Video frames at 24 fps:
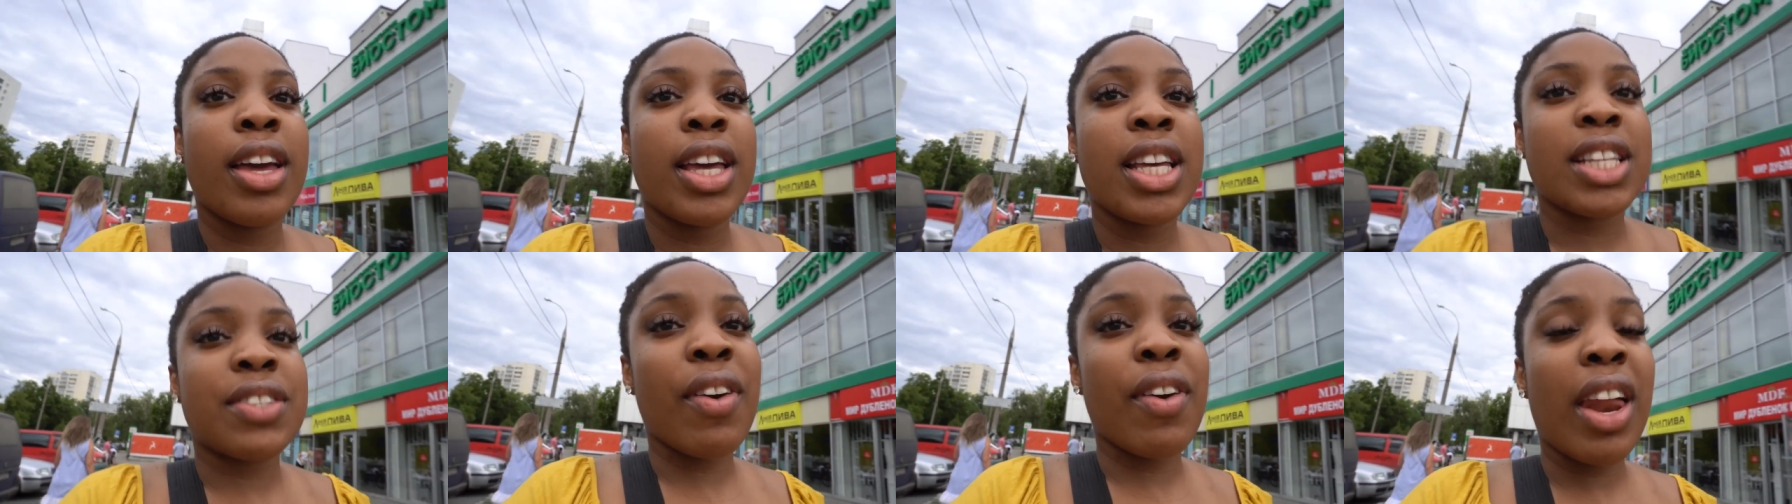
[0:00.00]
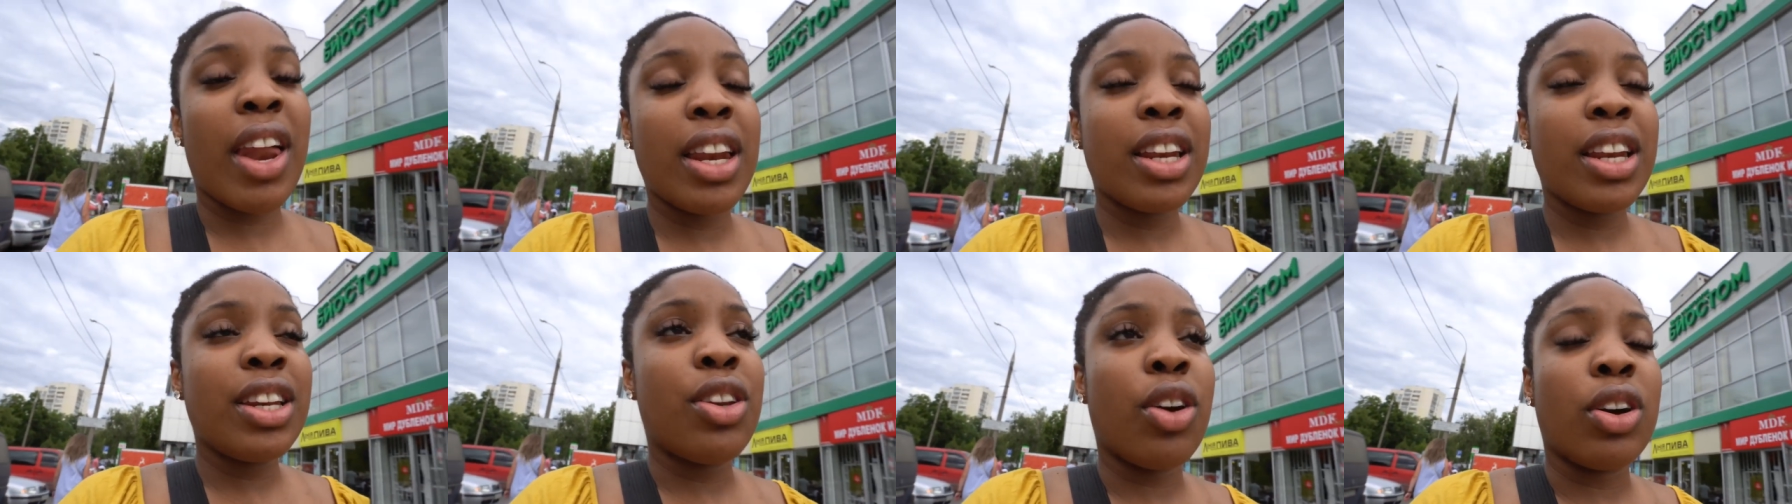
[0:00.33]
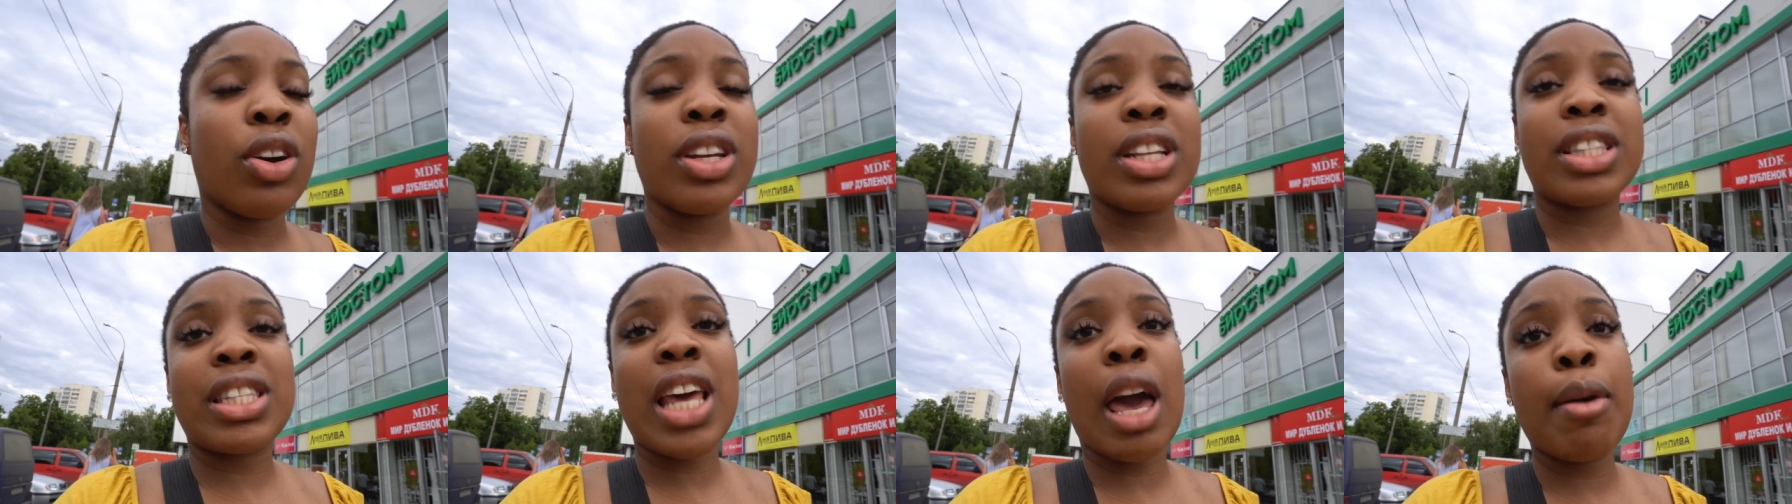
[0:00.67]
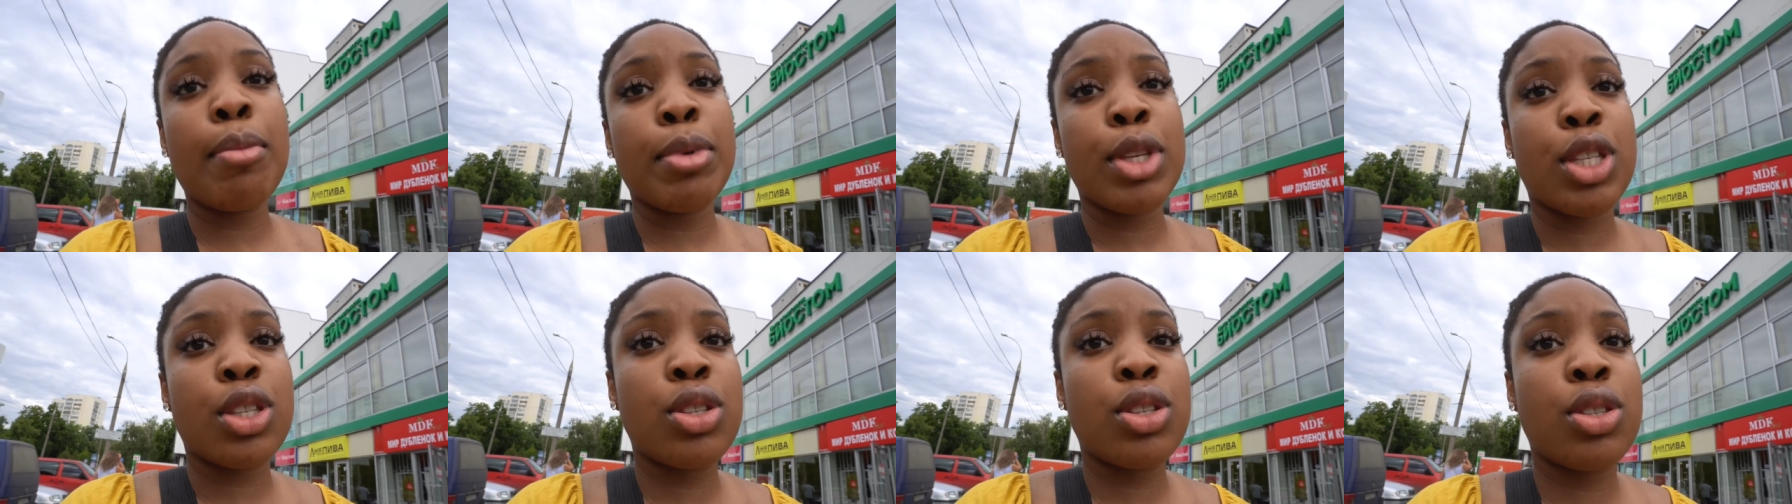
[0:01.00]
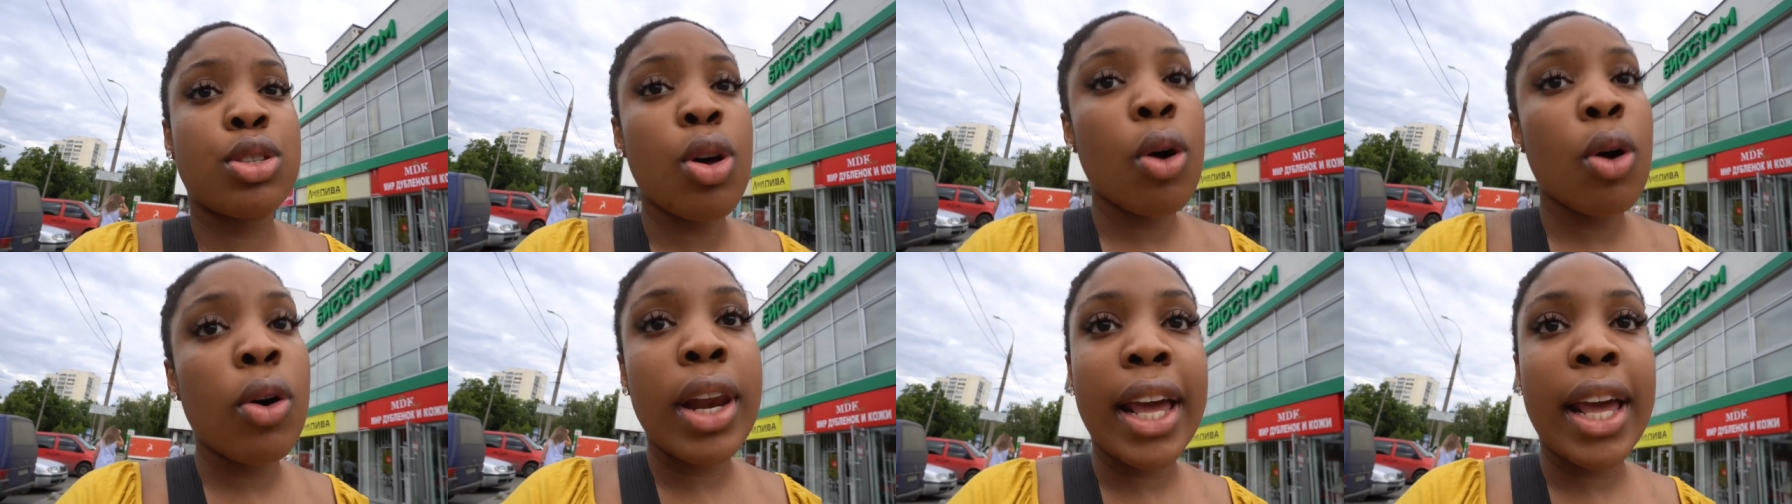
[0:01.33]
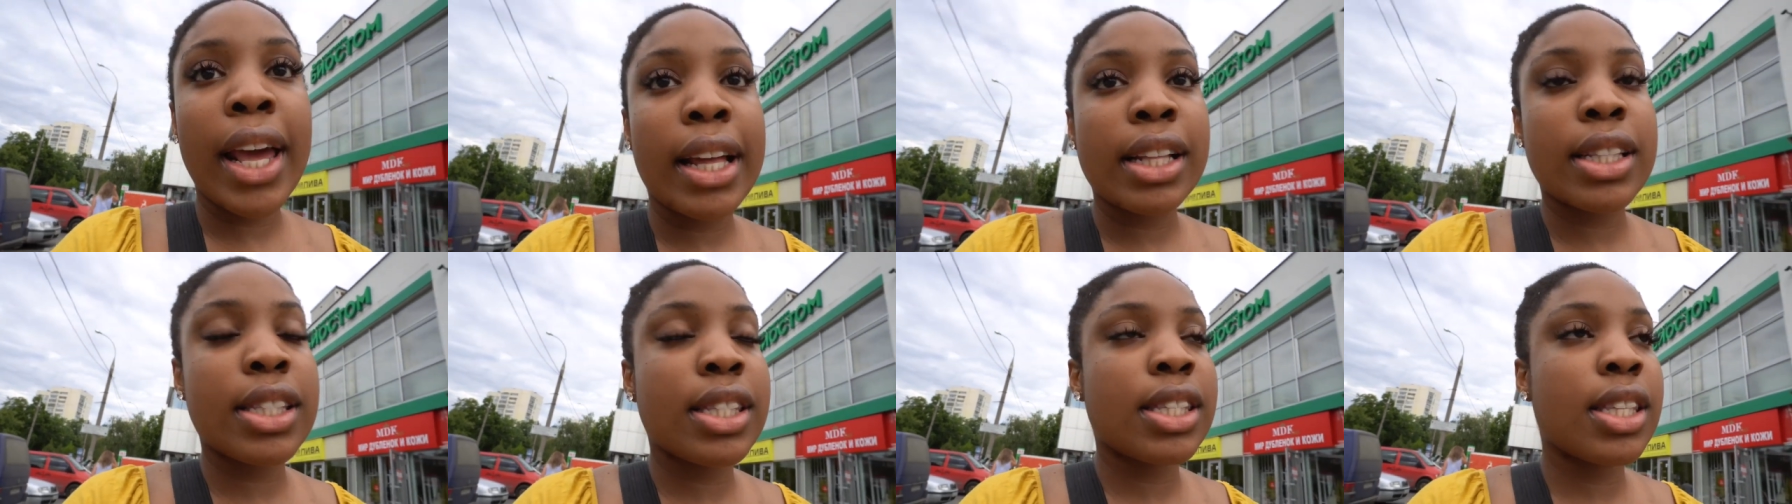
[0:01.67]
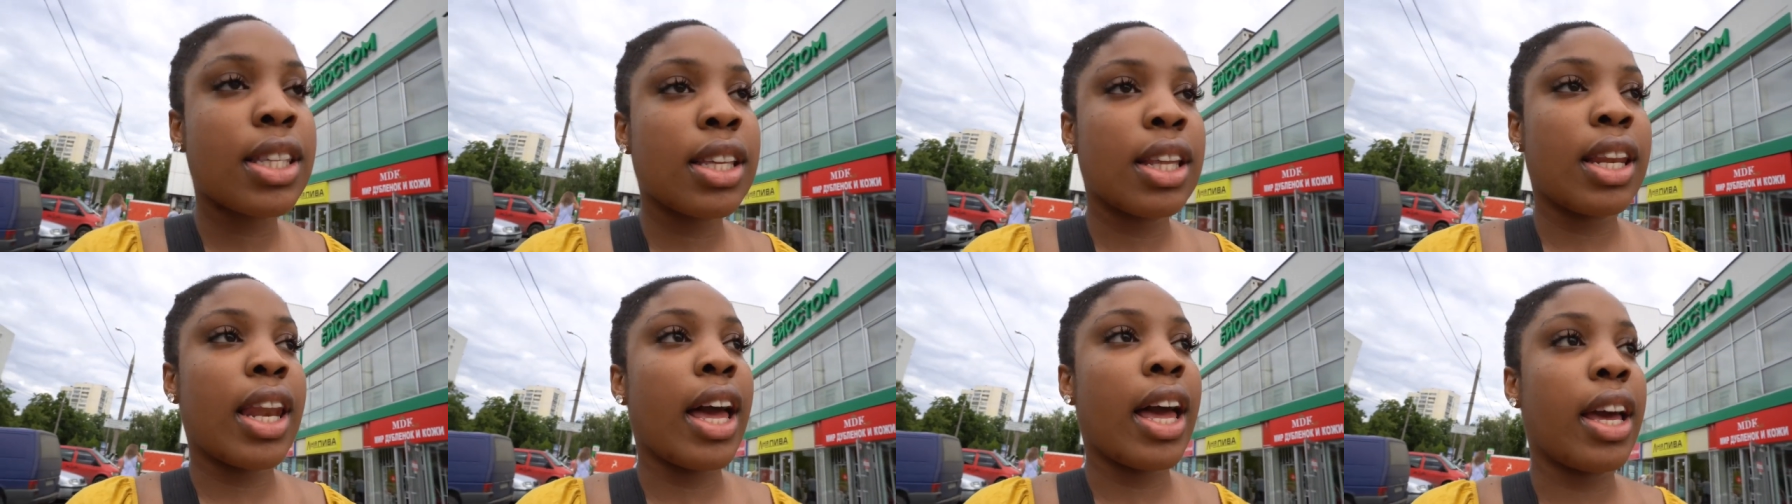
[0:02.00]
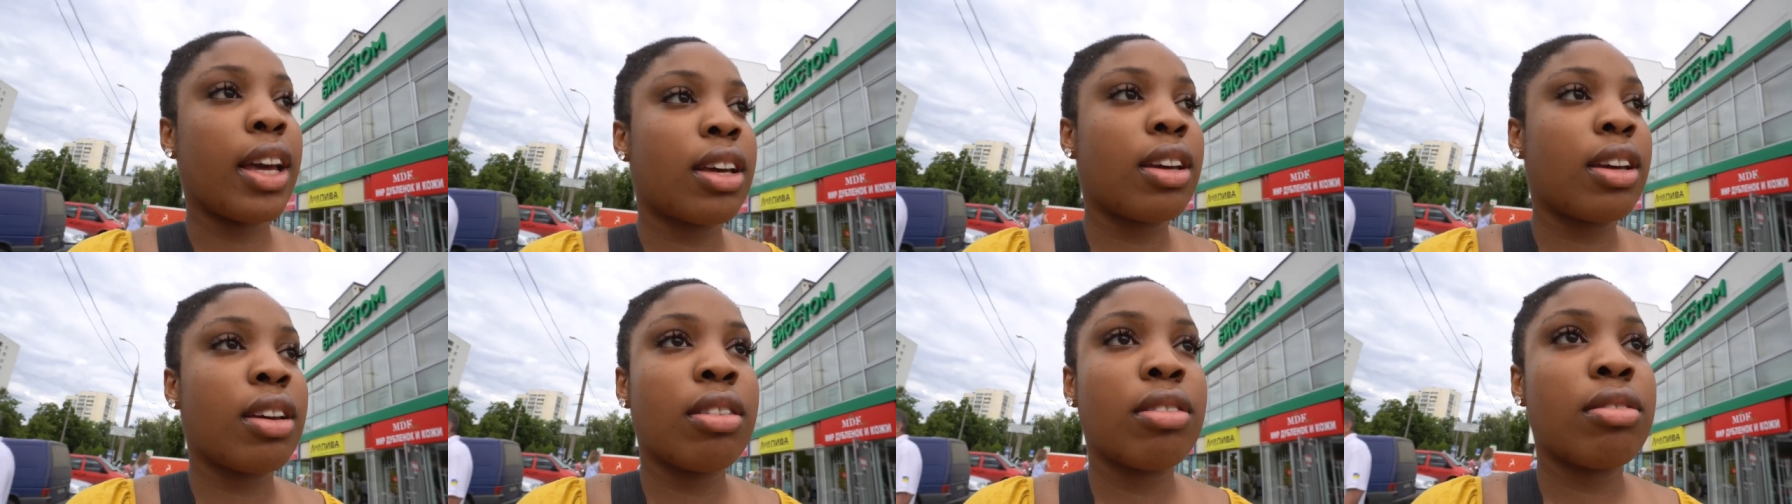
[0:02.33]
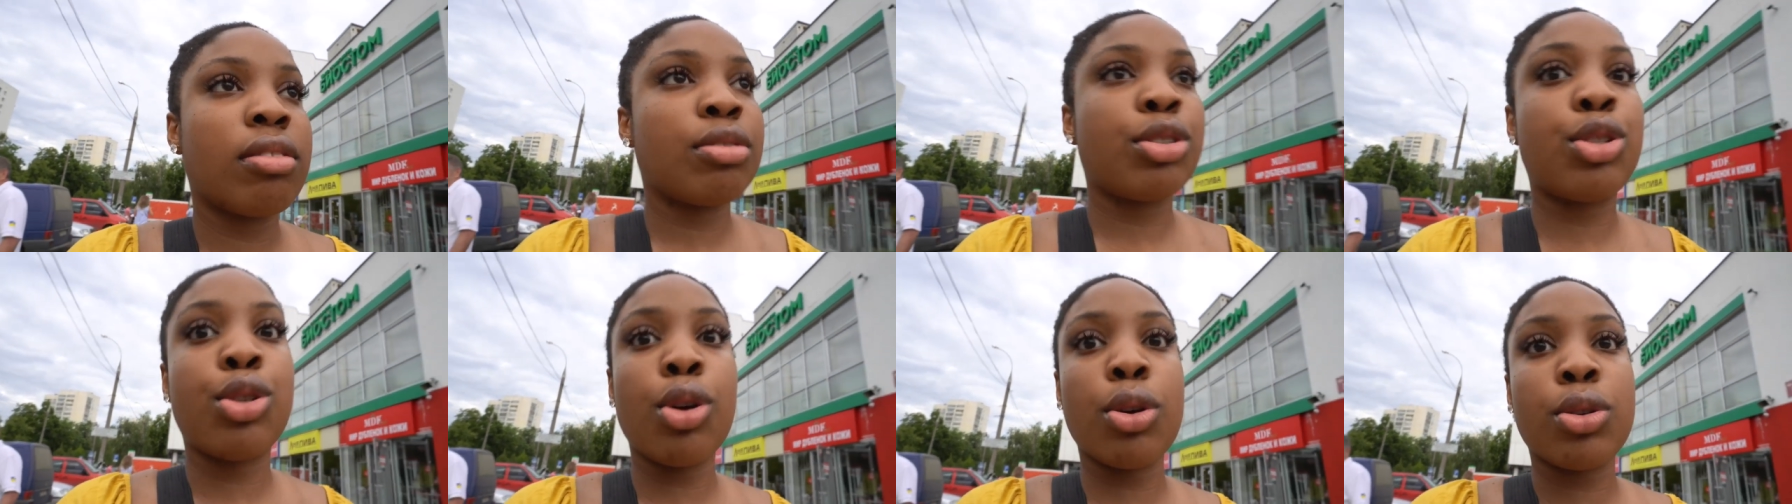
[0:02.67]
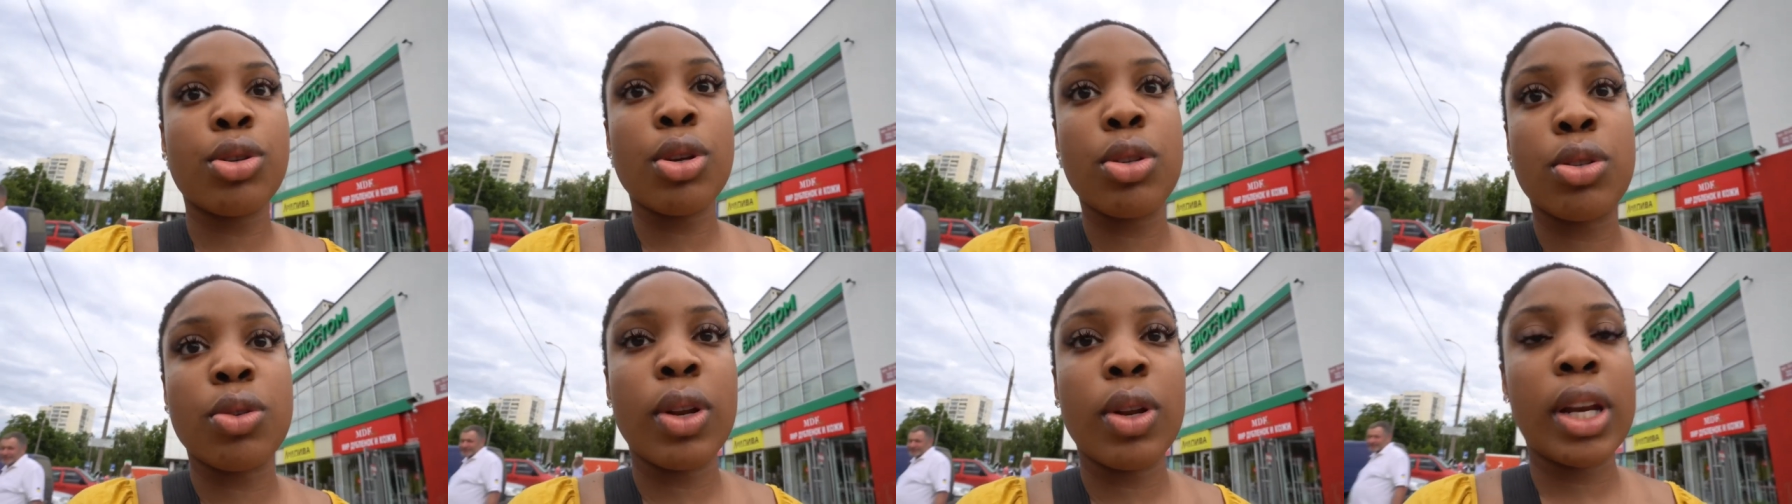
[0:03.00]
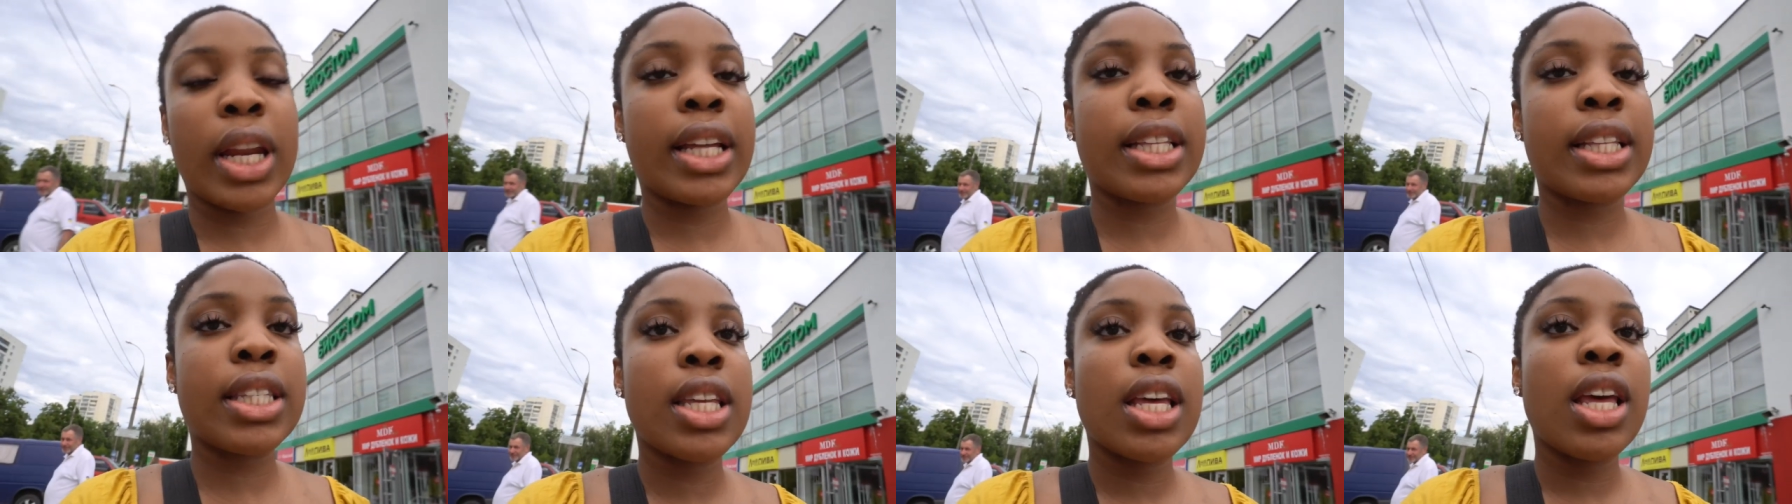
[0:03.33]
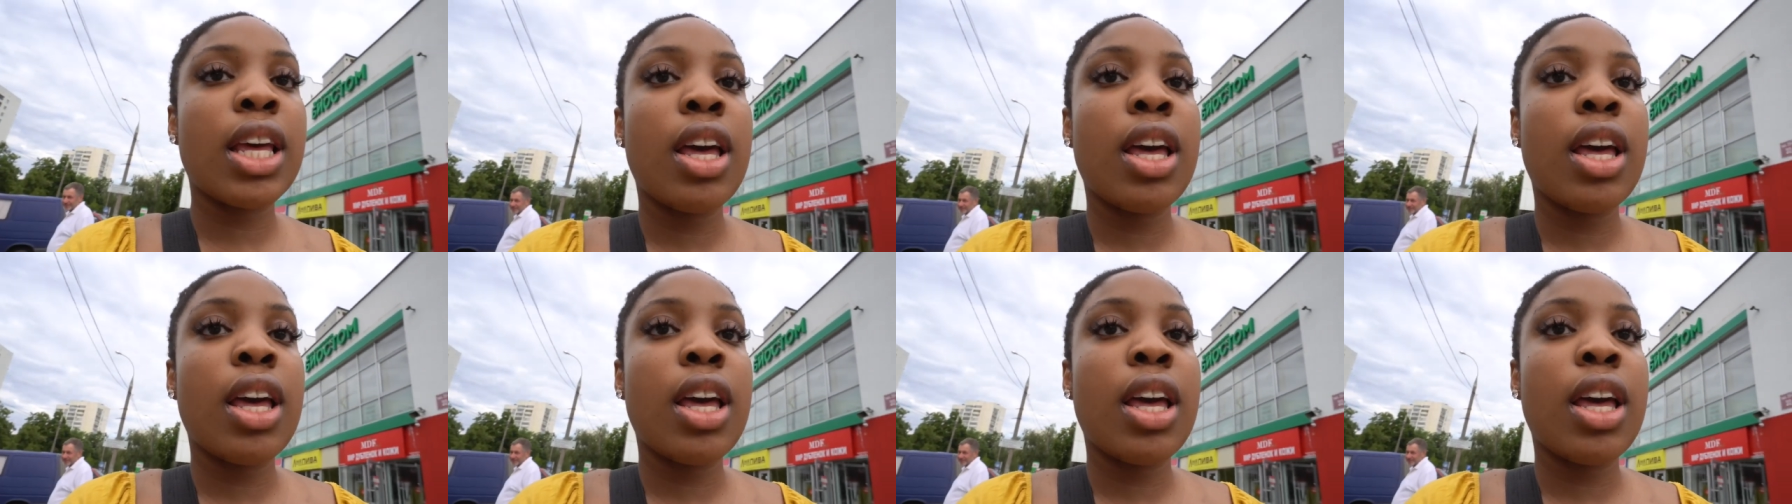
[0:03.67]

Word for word: he's finally done the time is so late like so so so late